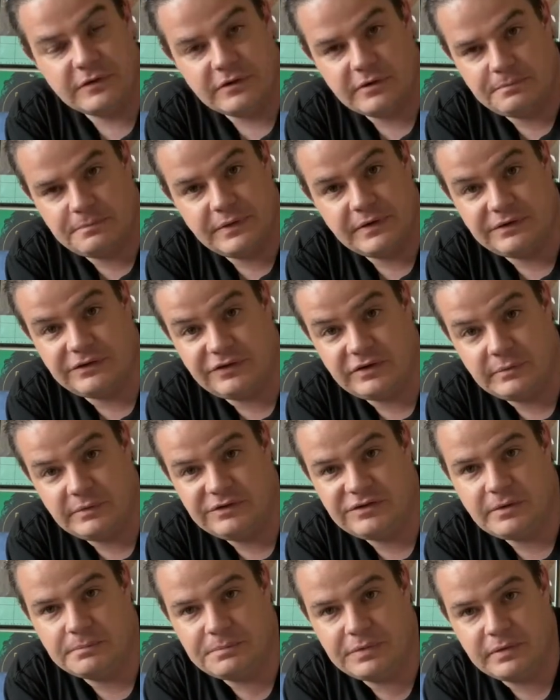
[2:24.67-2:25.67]
depicts him
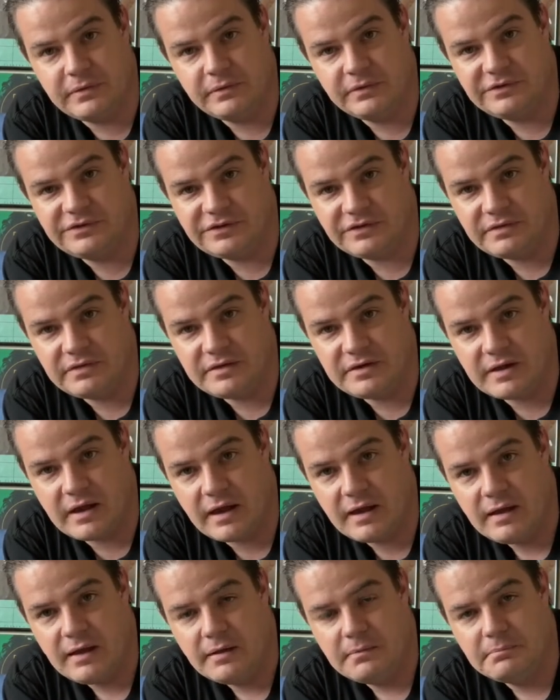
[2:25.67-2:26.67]
as he appears in the
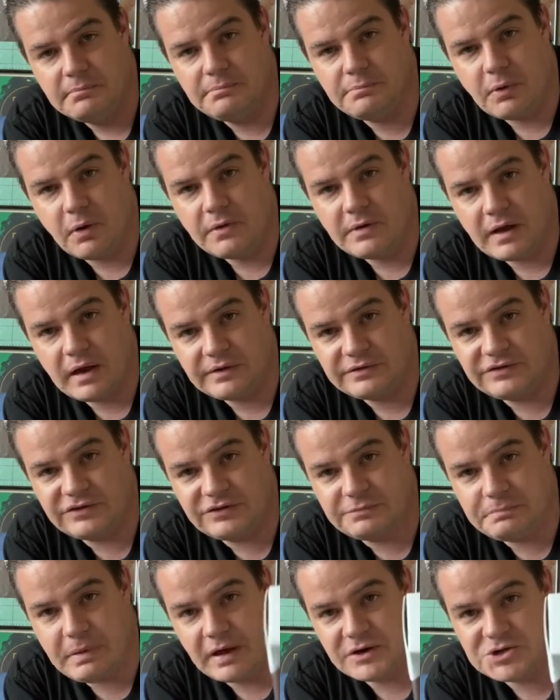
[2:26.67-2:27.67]
Bardock
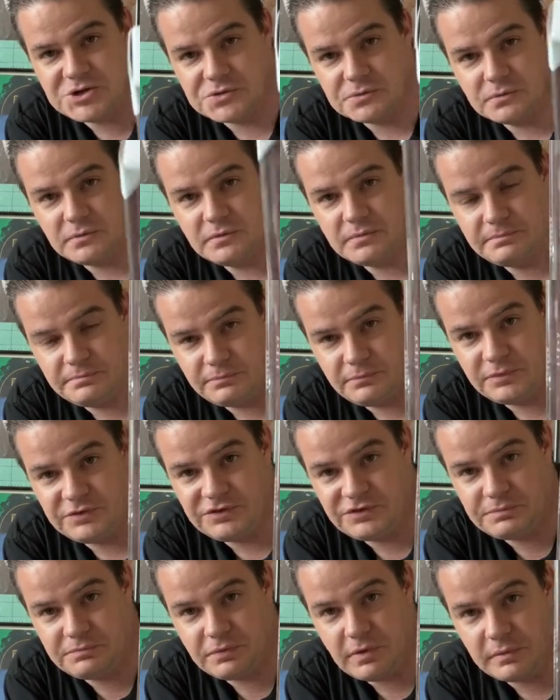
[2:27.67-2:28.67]
Special, which
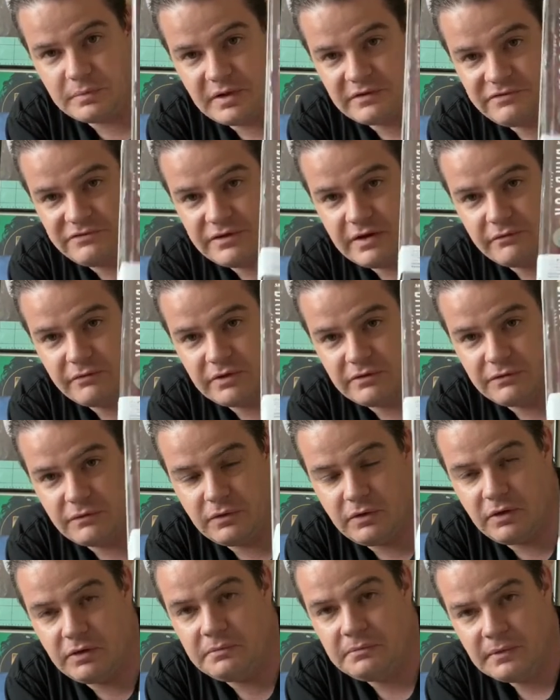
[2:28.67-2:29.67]
is probably my favorite of
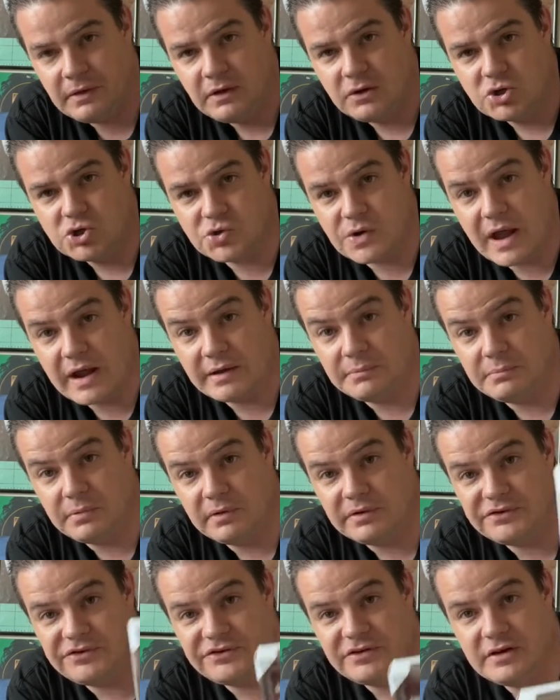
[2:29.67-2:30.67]
all Dragon
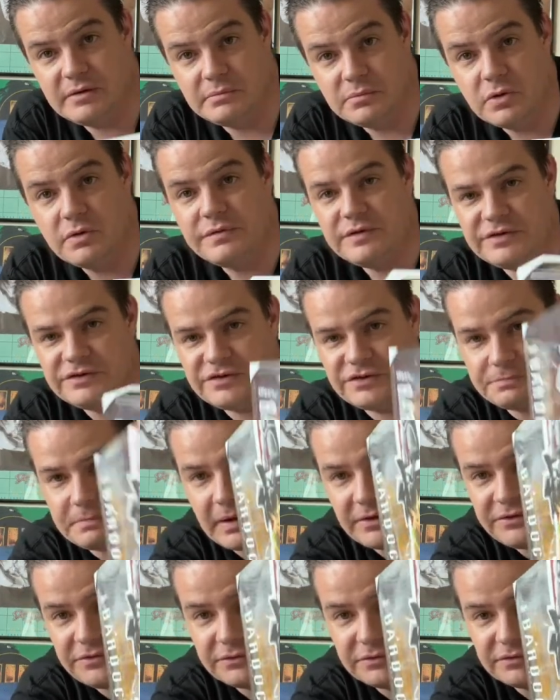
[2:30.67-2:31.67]
Ball Z movies,
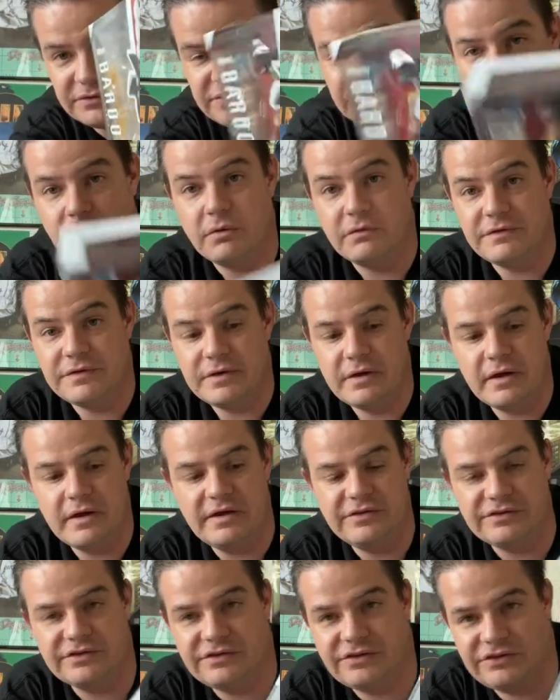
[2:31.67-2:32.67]
specials,
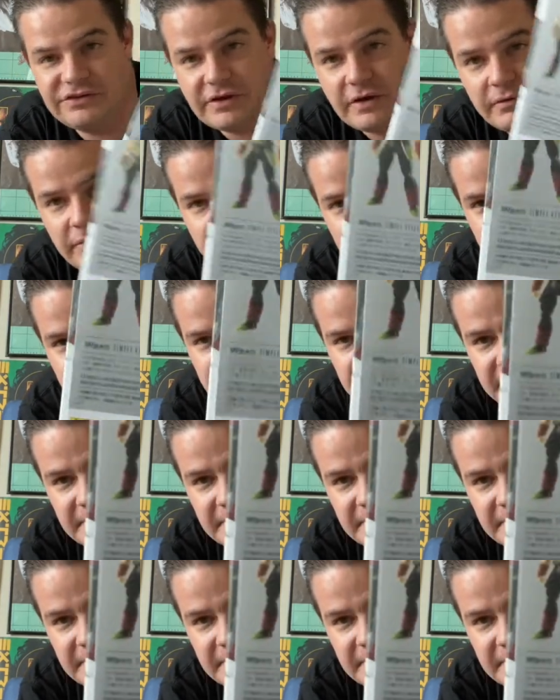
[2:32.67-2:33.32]
OVAs, etc.